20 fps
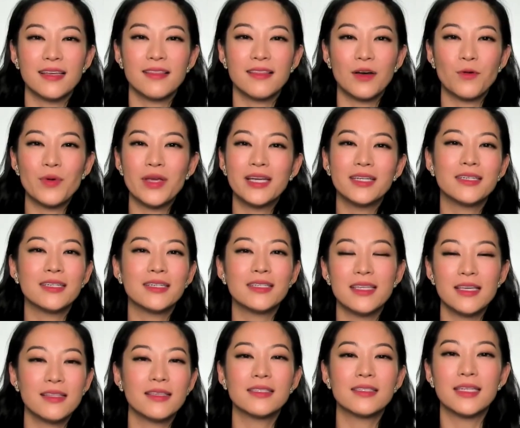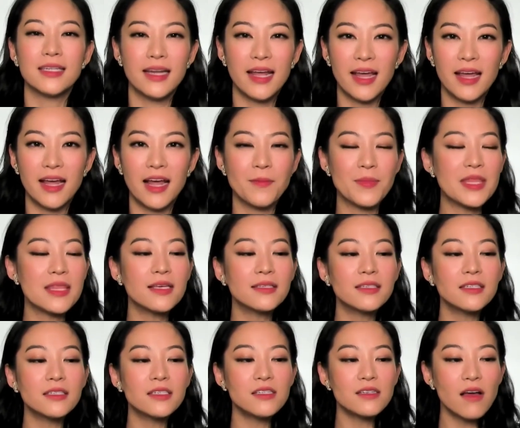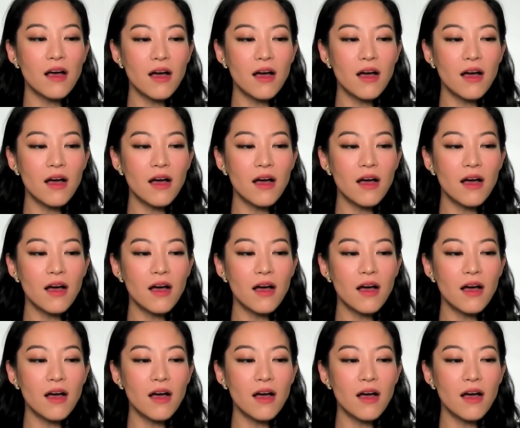it that we get to see this today? I mean, this is